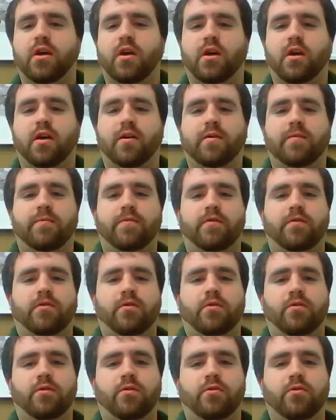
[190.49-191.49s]
of
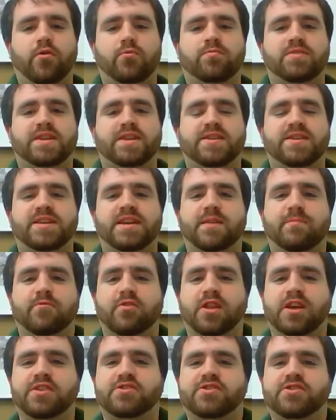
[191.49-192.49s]
groups and team
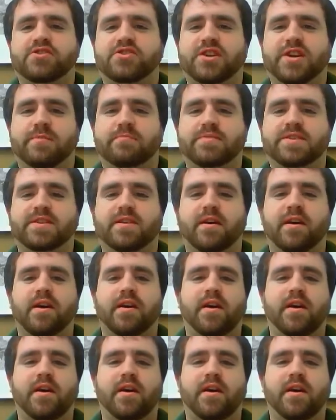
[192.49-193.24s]
relationships,